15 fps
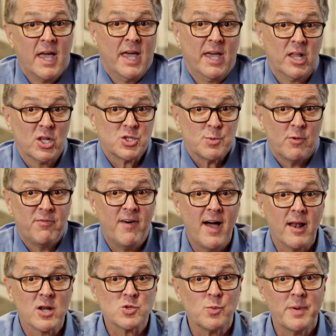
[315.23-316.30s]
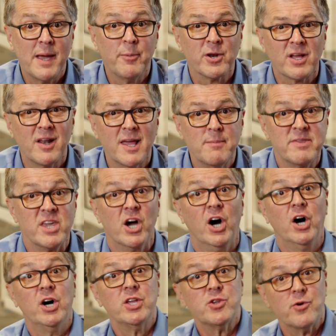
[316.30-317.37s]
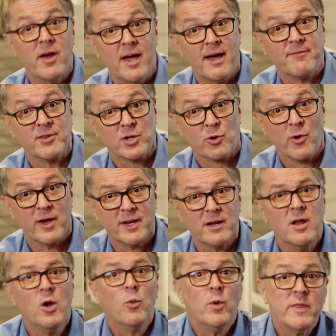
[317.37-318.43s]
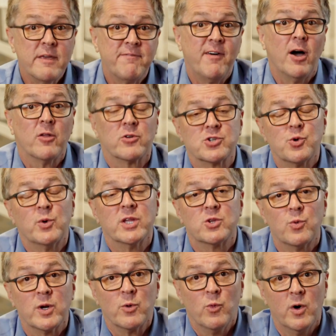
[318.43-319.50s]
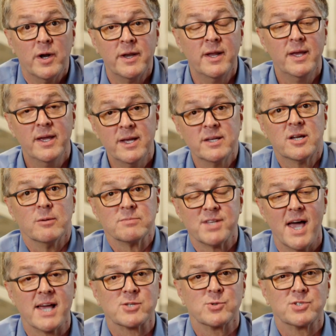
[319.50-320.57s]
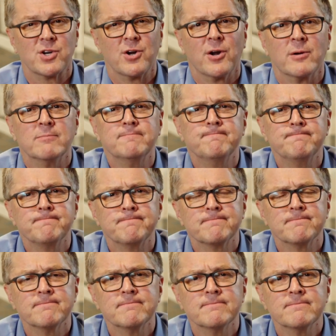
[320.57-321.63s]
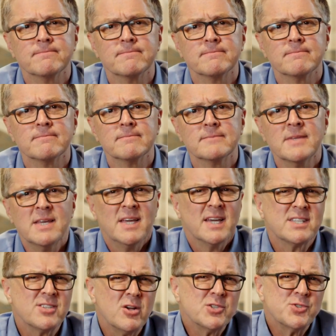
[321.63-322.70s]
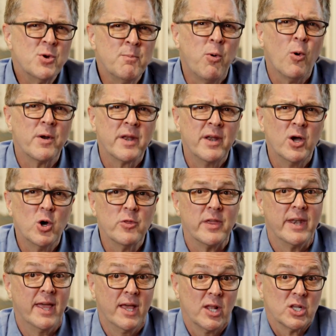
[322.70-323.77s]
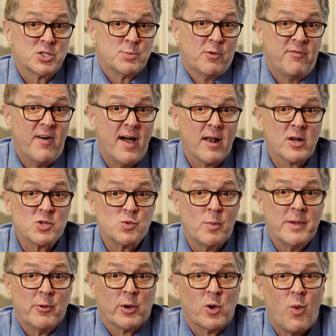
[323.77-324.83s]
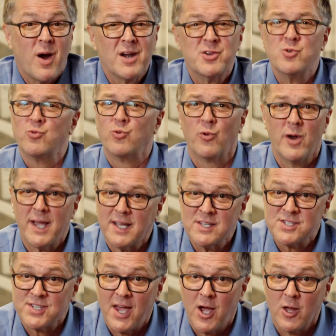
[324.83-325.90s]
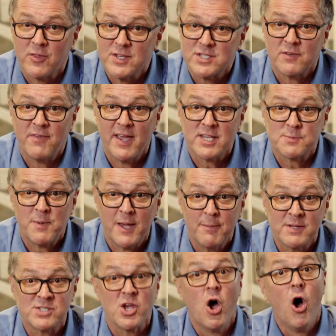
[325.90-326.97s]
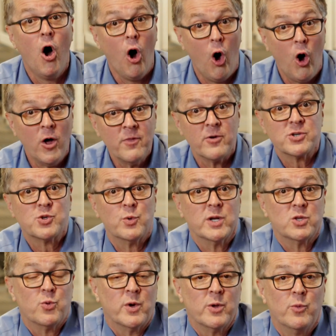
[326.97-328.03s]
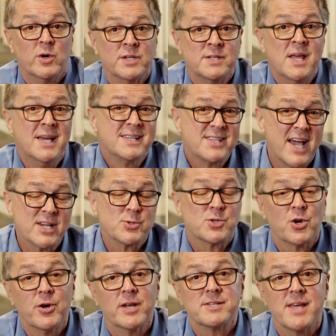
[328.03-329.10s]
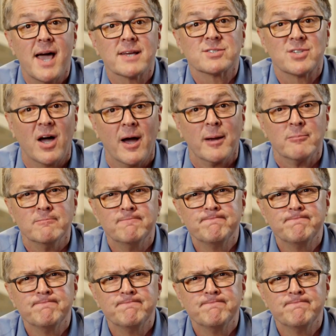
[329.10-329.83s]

Eligible filers will be able to claim the other half of the credit when they file their 2021 income tax return. It's also important to know that eligible filers will be required to reconcile these advance payments on their 2021 tax return at tax time.